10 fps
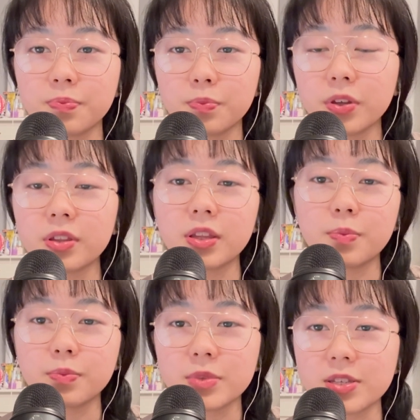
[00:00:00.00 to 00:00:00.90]
both of
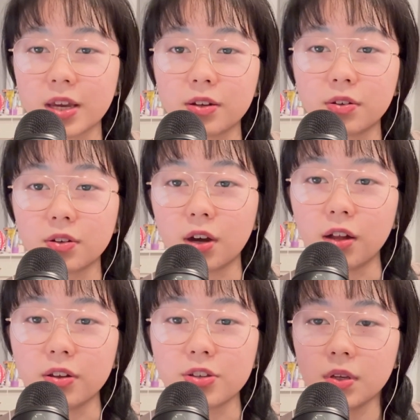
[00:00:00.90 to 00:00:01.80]
them decide to go to
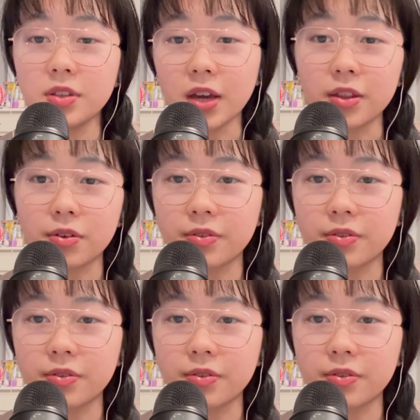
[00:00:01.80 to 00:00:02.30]
college and neither